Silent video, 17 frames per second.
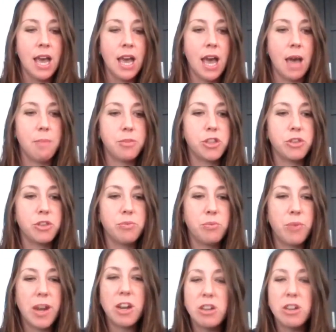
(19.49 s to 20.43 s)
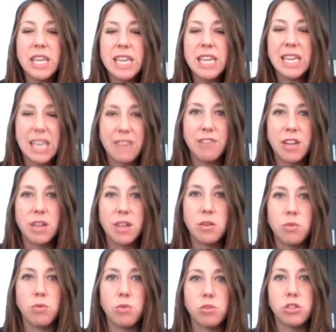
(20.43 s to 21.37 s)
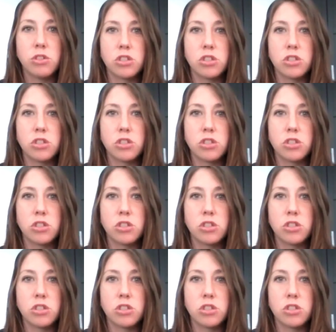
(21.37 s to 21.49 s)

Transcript: but they're rarely given